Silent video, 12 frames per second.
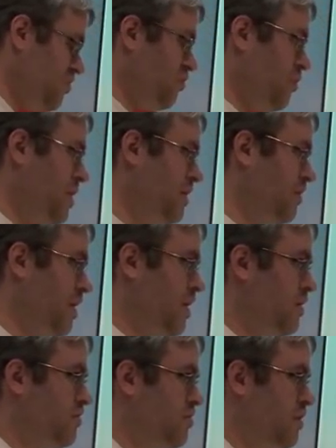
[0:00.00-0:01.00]
So Michael
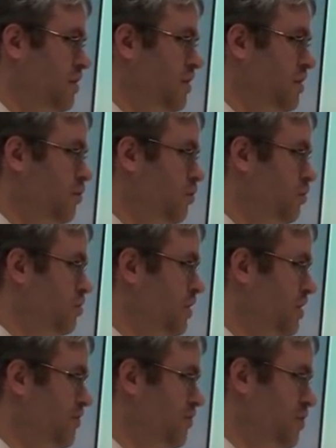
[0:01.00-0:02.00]
Harrington, who lived